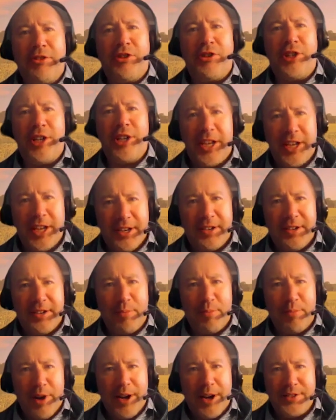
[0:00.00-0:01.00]
chicken
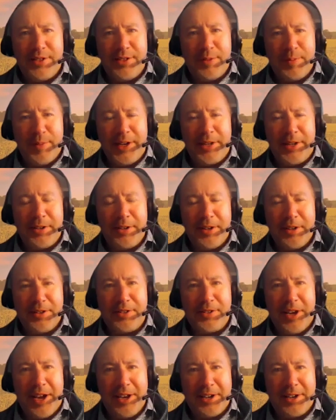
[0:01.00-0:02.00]
breasts. My goodness,
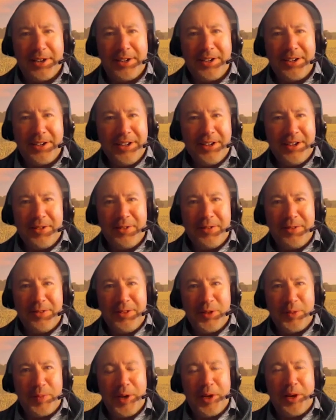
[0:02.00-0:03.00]
Tyler.
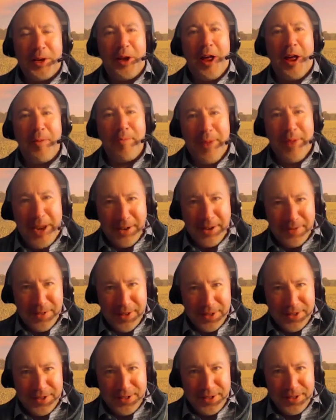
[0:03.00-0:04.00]
There's been a lot made of
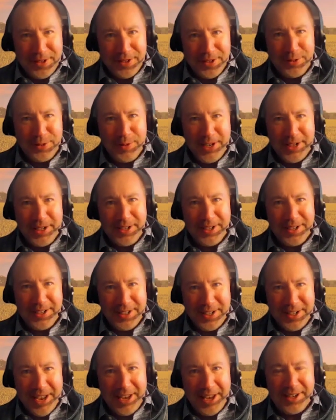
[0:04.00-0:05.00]
this week
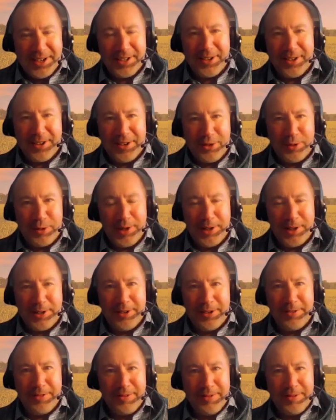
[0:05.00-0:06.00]
in Canada on
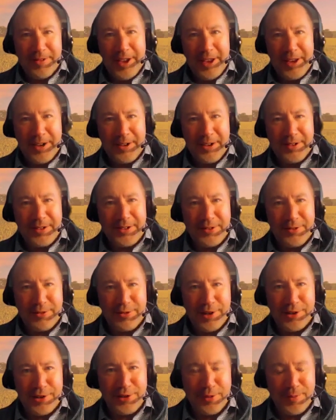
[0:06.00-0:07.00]
Twitter and in
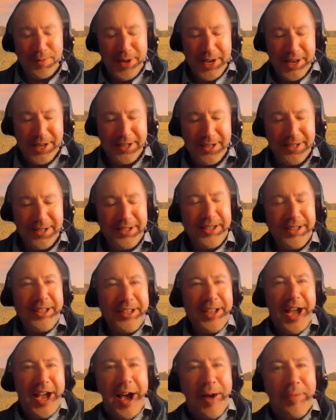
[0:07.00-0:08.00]
traditional media.
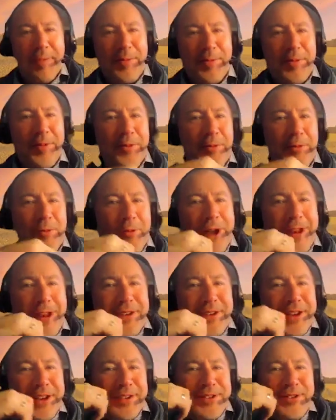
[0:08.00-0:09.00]
What
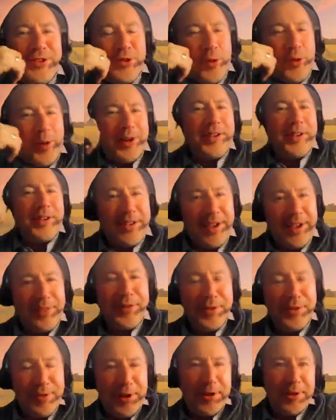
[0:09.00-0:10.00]
does
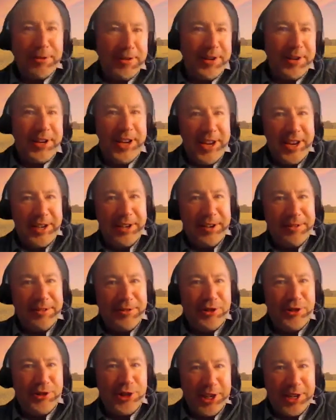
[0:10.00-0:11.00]
$27 a kilo
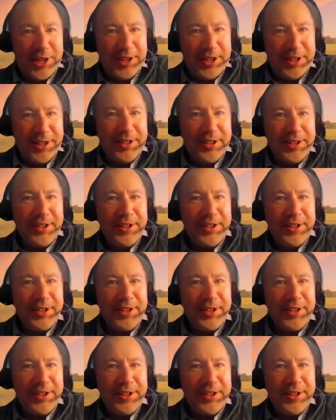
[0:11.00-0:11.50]
chicken